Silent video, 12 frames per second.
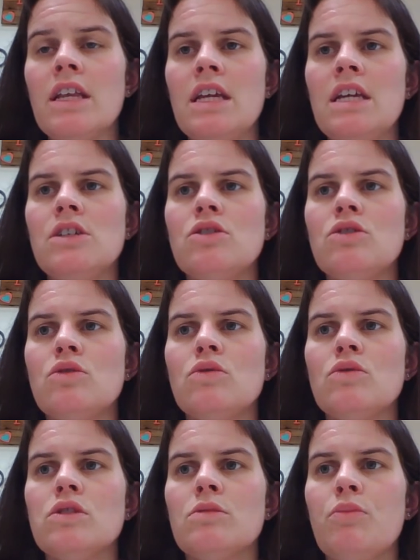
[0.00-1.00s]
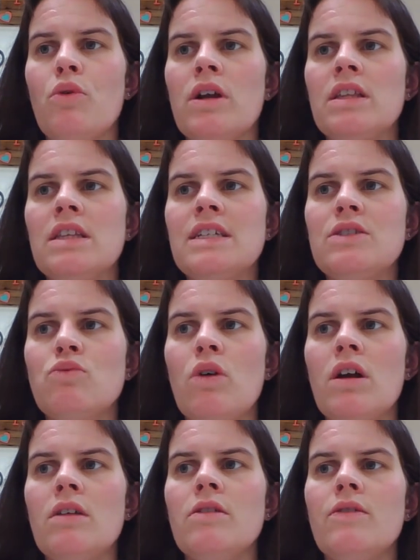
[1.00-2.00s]
each tool support at least
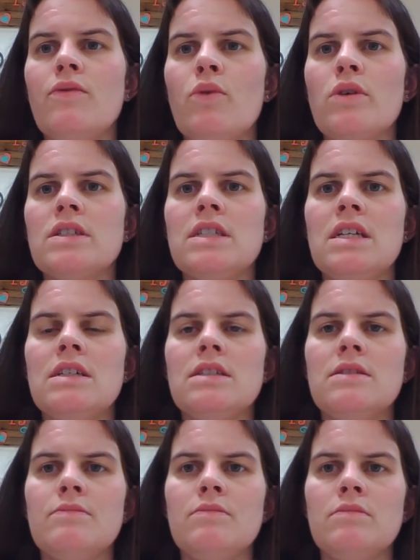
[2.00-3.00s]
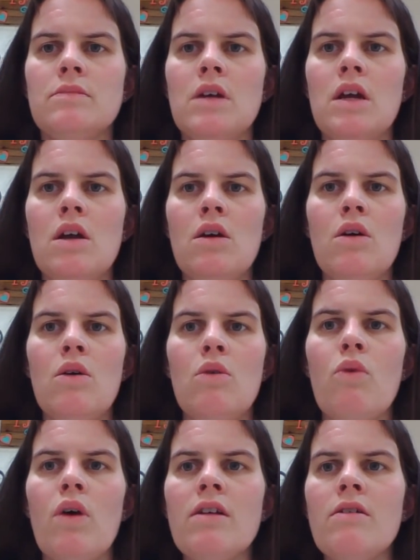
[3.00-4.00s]
one of the 4 C's?
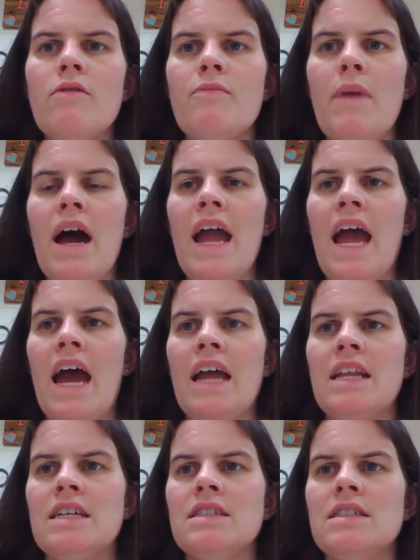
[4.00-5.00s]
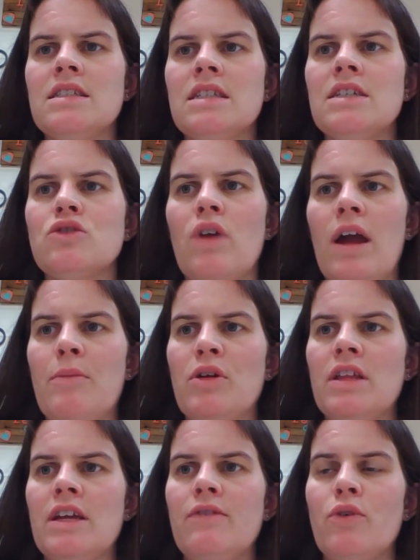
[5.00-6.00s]
One of my add-ins is
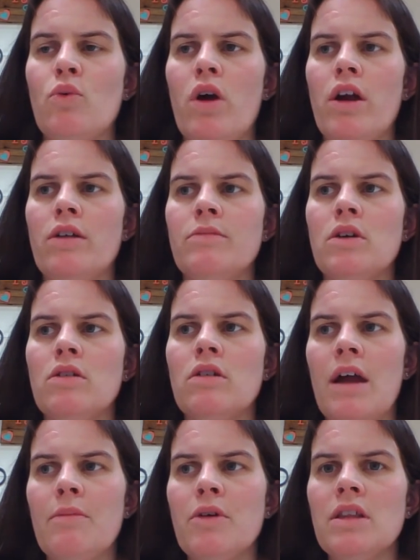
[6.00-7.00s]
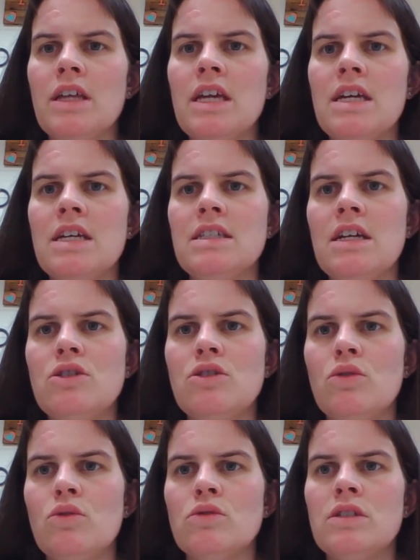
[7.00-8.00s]
Grammarly for Word. Grammarly is a
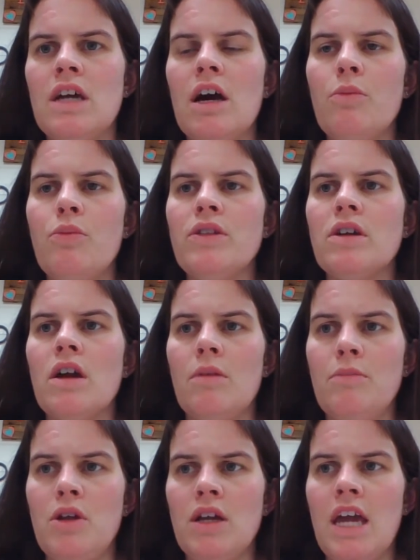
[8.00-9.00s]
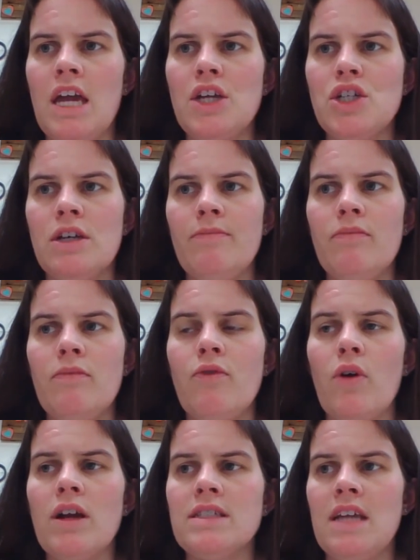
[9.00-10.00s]
tool to help with communication.
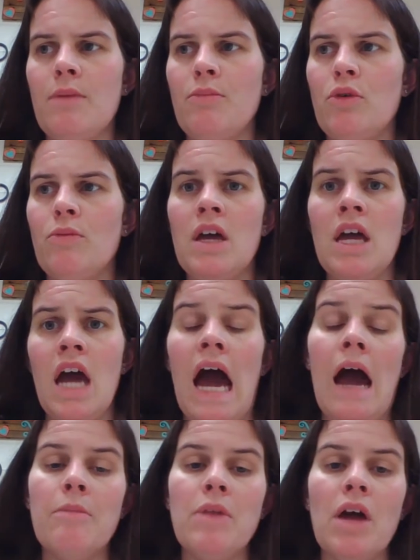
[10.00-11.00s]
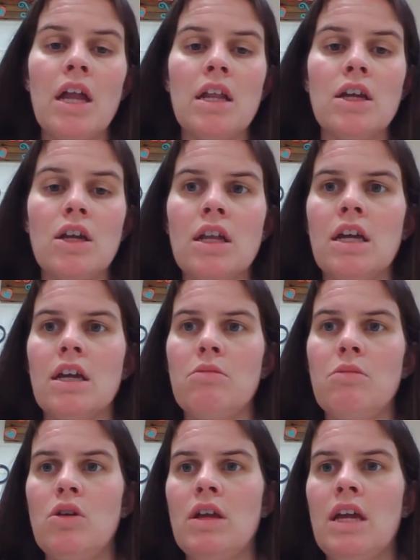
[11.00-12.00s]
For example, I'm not good at
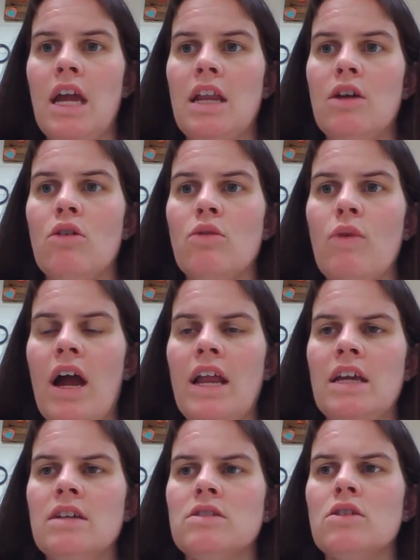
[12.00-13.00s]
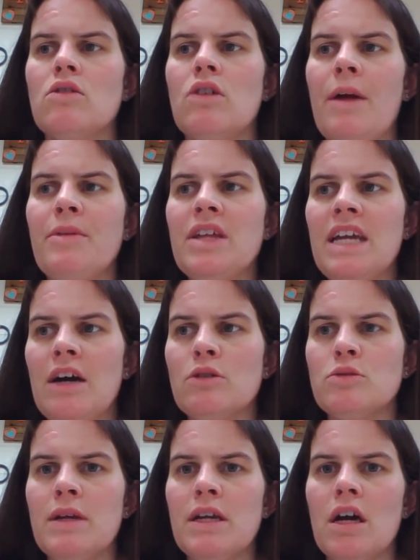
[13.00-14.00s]
communicating or writing, so Grammarly
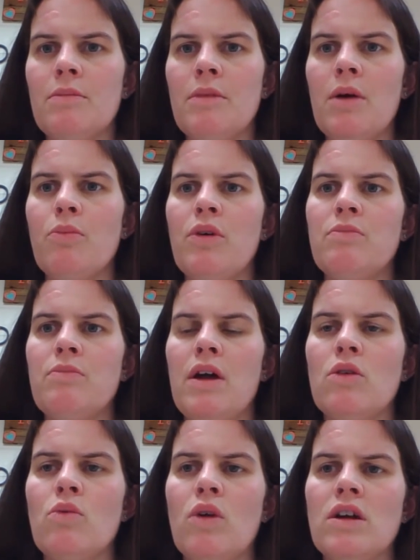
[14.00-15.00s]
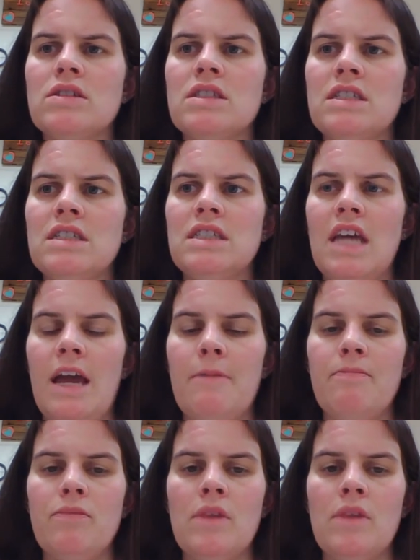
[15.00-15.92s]
helps me come up with better words to say